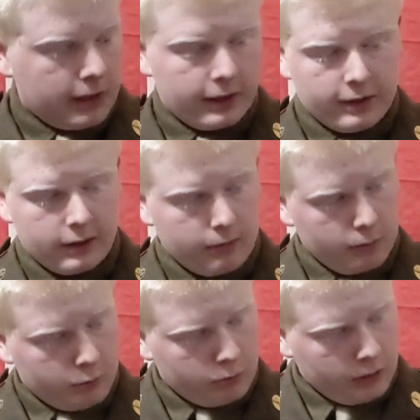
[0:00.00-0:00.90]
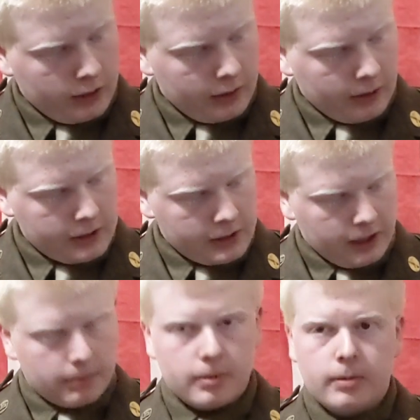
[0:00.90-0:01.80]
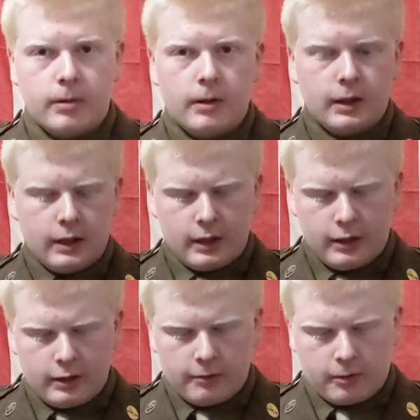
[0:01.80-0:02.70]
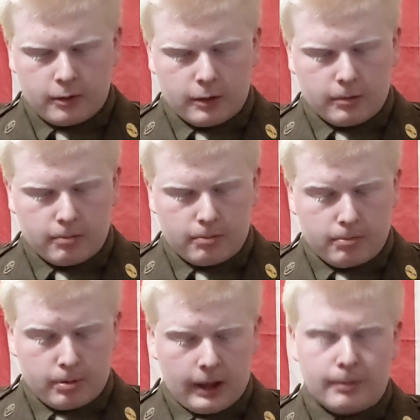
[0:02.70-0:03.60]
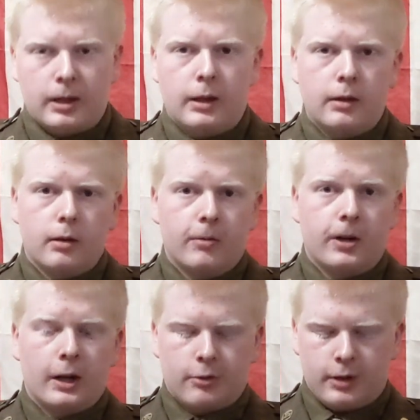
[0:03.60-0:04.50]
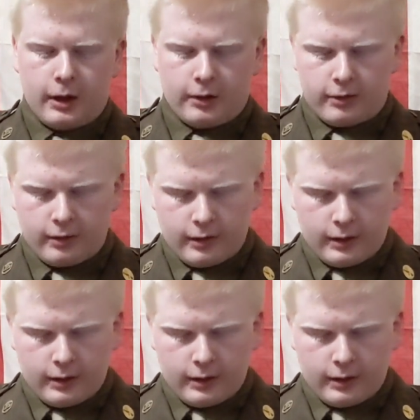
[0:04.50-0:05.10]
it is in really great shape for probably over 100 years.